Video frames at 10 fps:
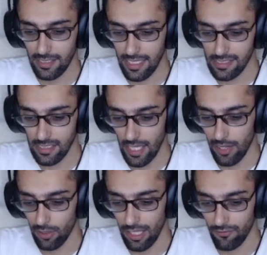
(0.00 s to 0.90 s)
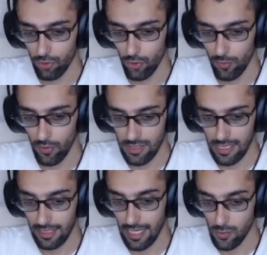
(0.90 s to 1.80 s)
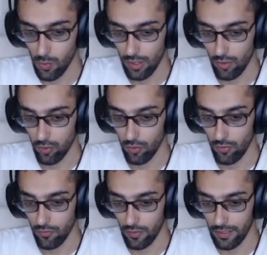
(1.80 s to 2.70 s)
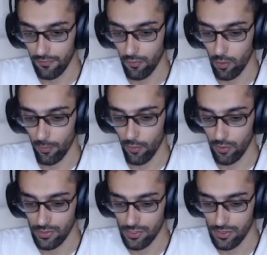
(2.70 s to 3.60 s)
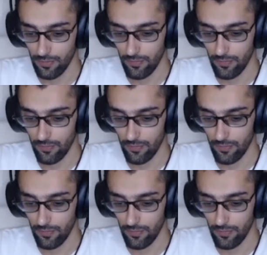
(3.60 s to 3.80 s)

you can see, I only have 2 pawns and he has 1, 2, 3, 4 pawns.